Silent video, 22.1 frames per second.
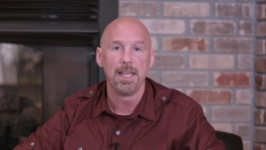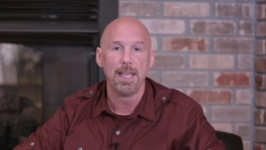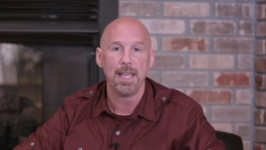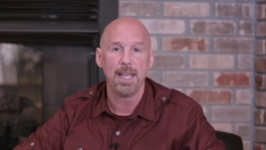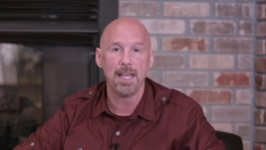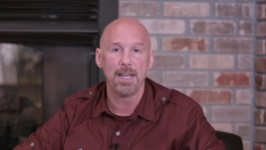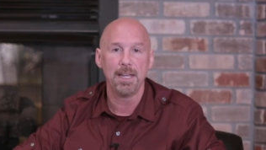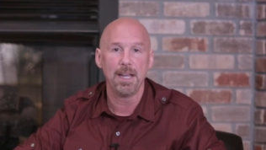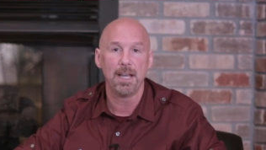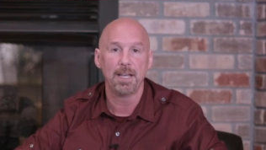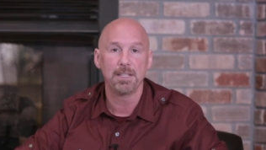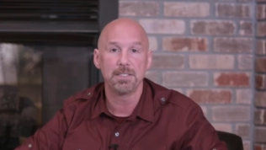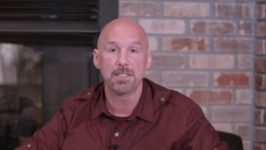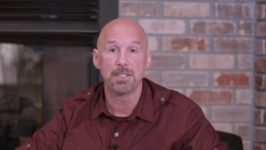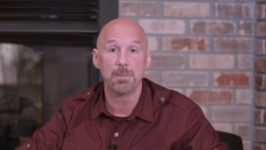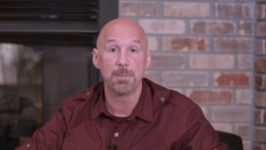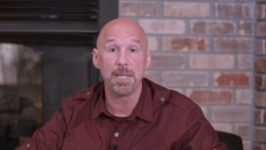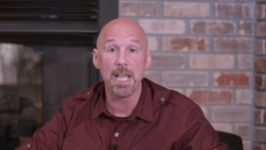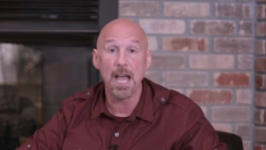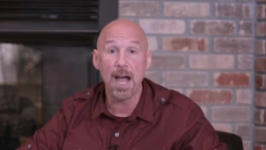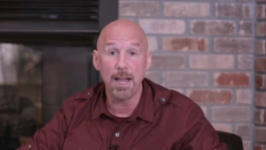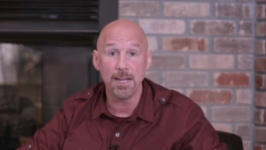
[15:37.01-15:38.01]
And to
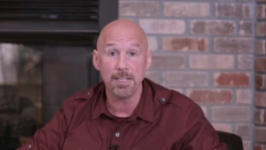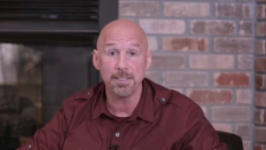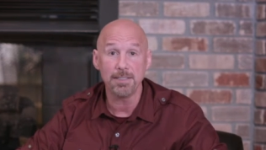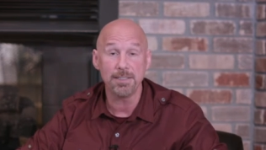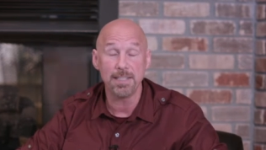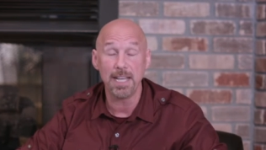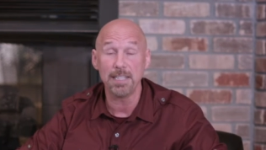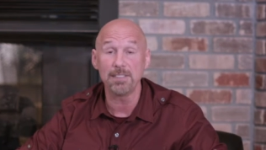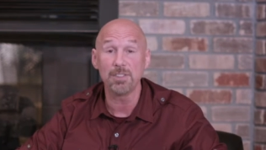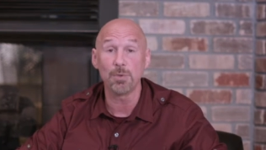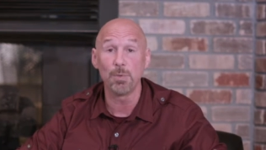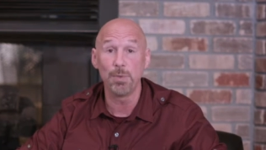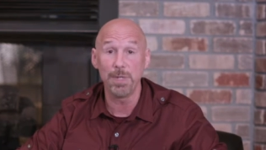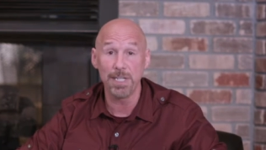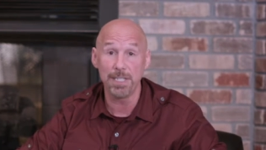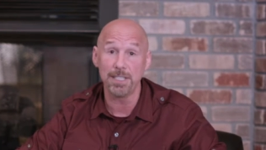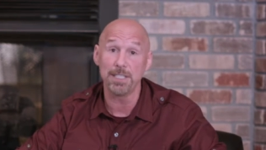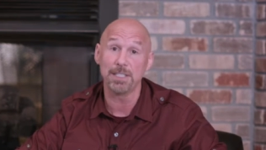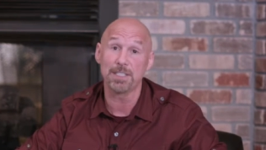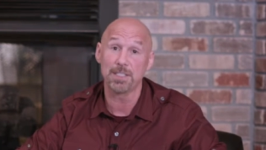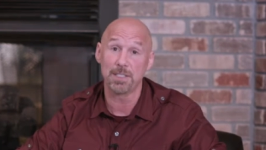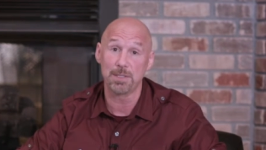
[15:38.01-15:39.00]
be honest, that's a
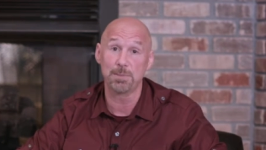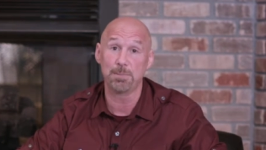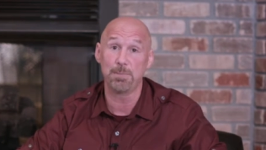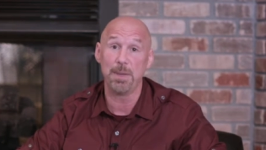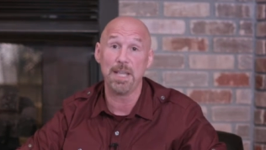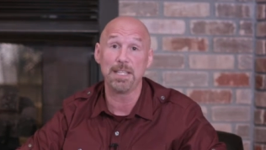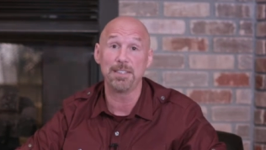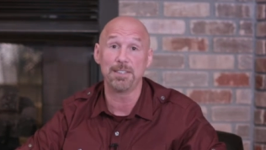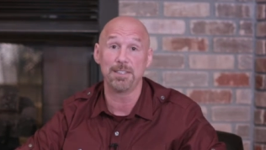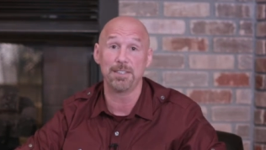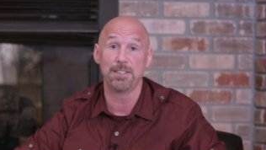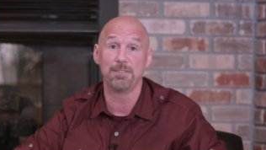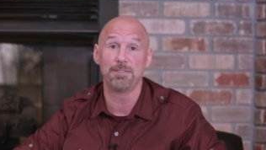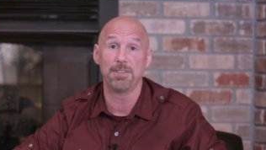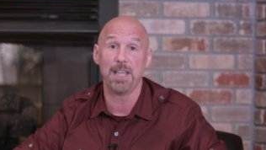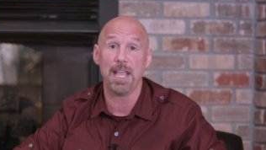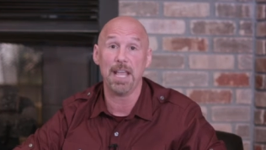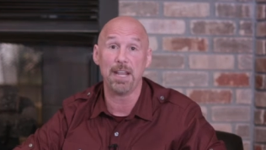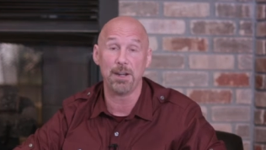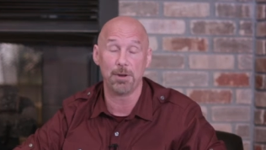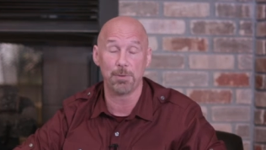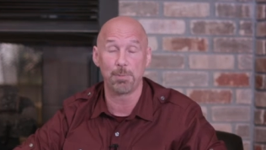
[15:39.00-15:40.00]
real expensive
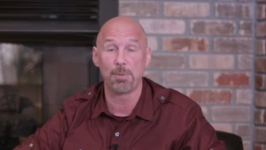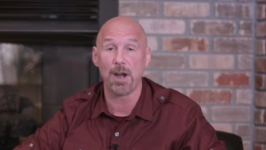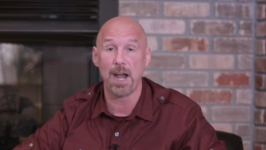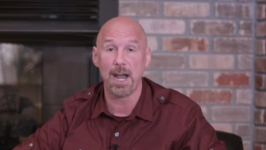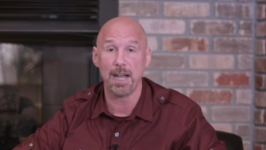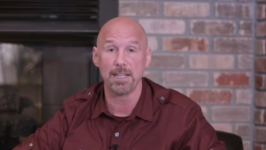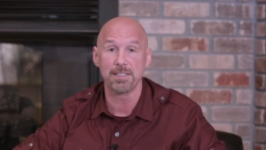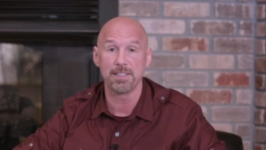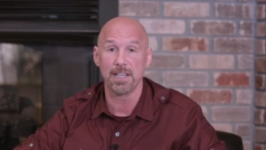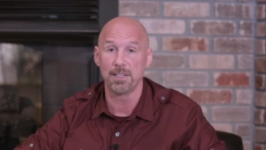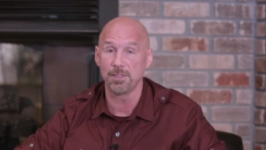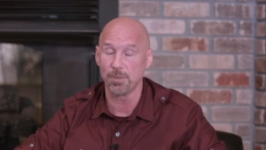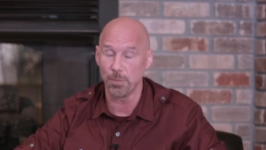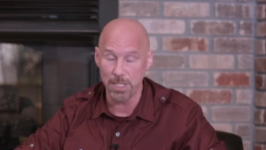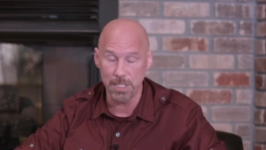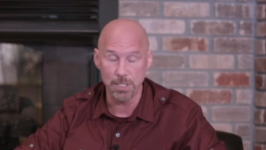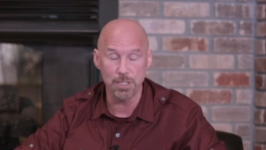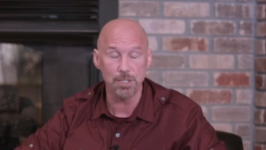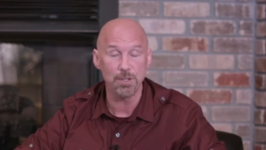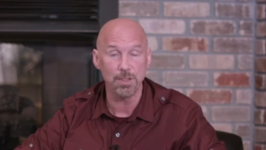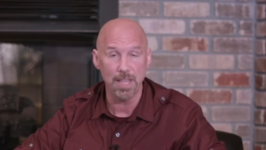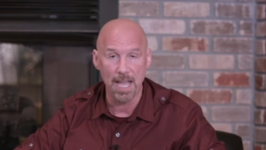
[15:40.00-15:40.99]
enterprise. As we
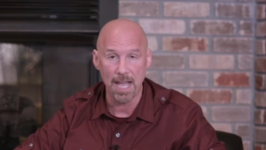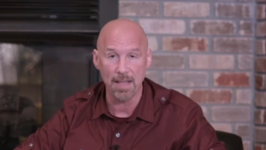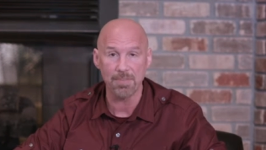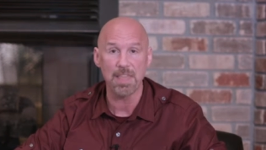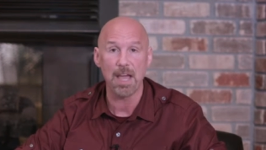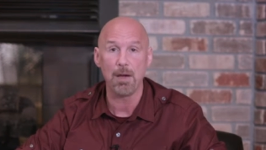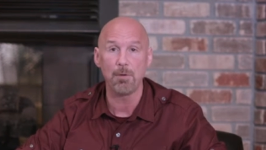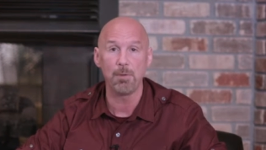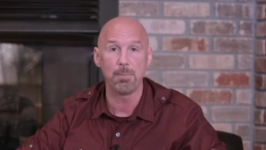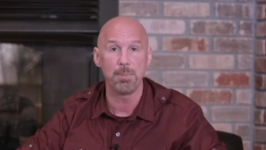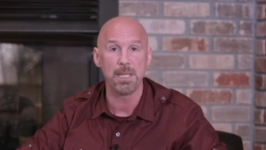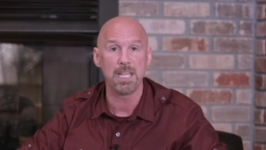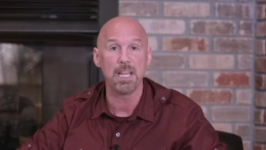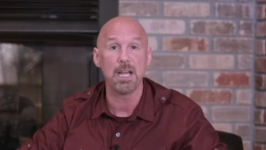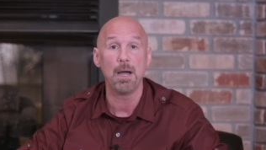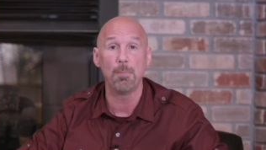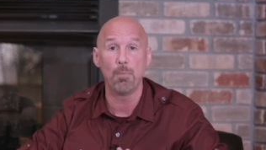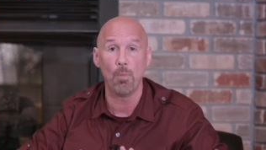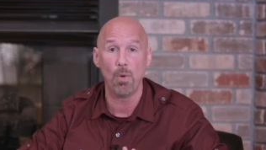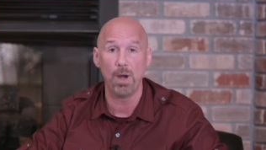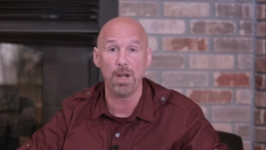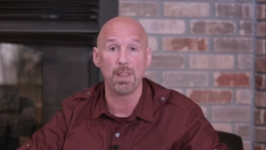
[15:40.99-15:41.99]
do that, that will
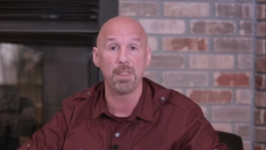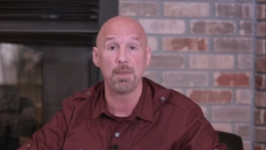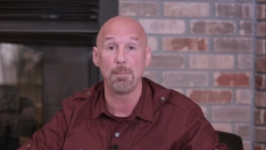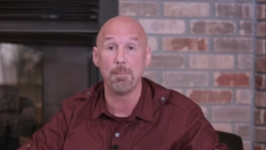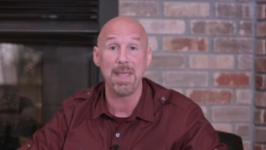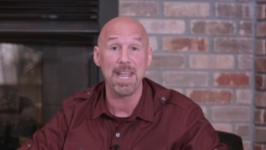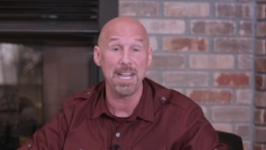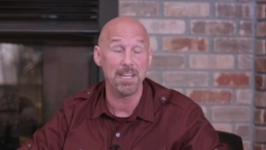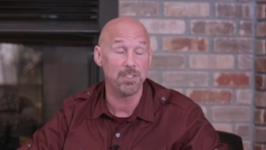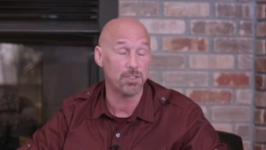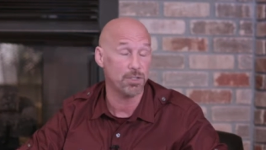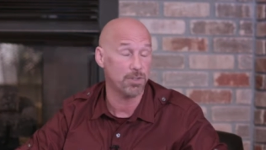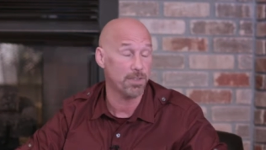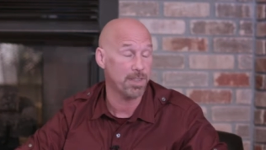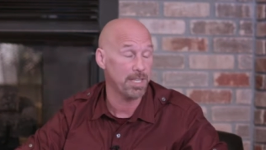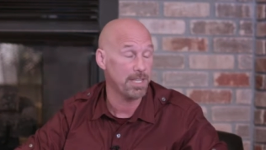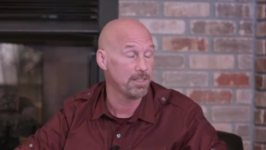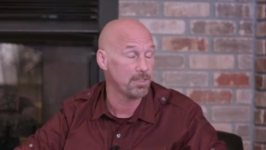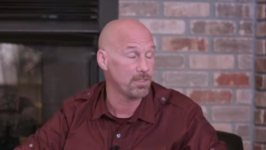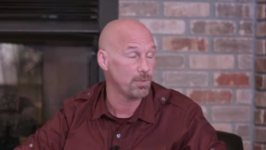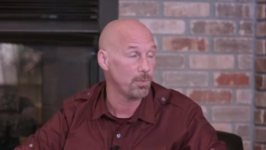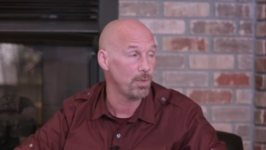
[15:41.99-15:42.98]
become one of the major
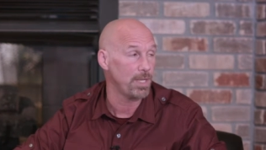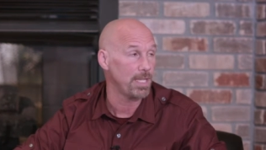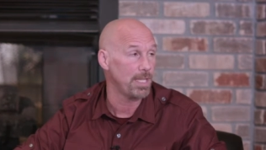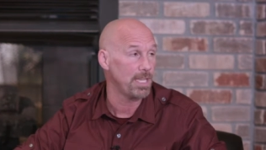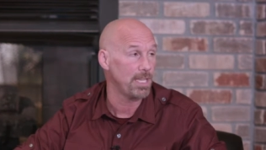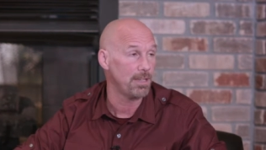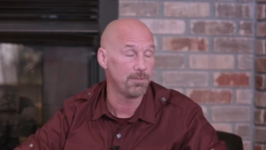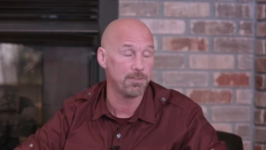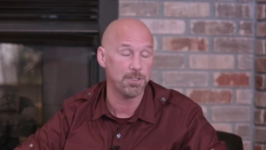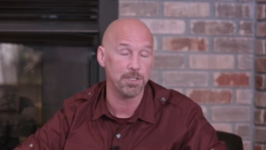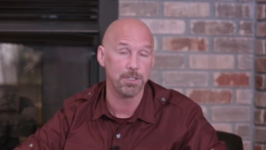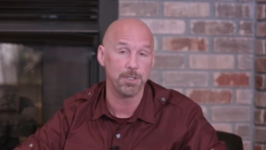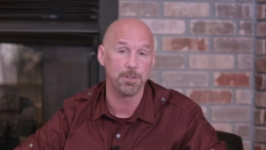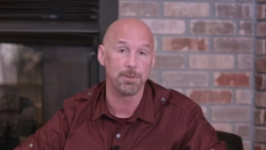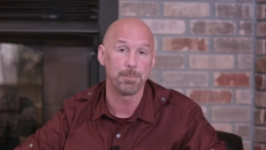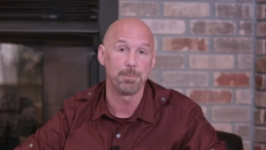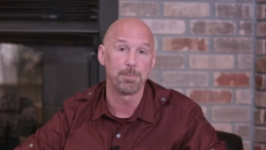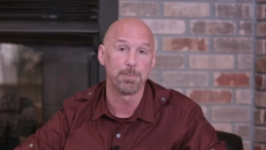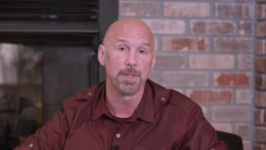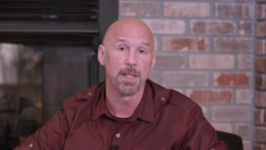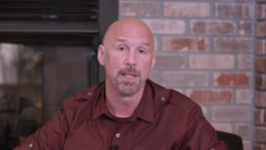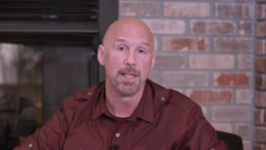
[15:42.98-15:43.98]
things that we give to.
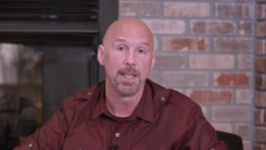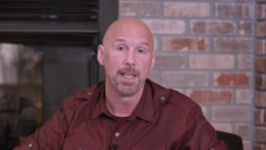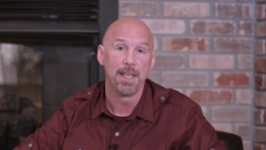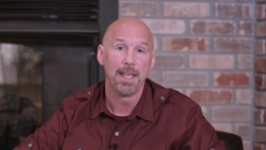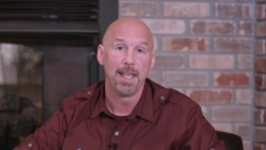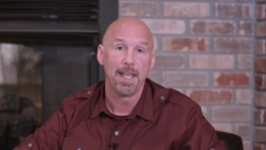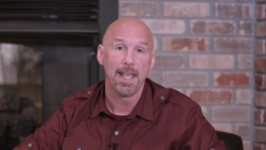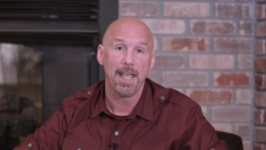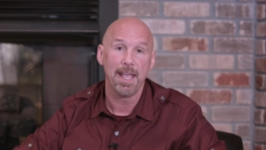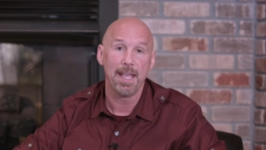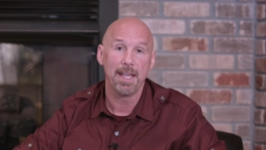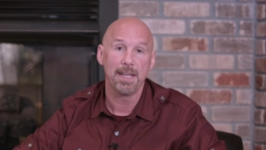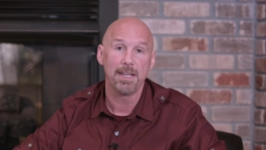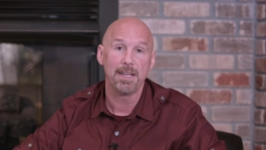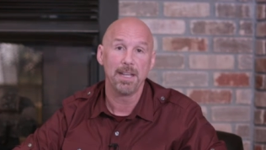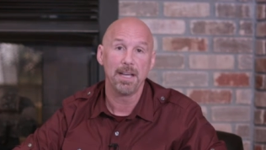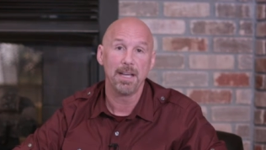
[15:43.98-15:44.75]
And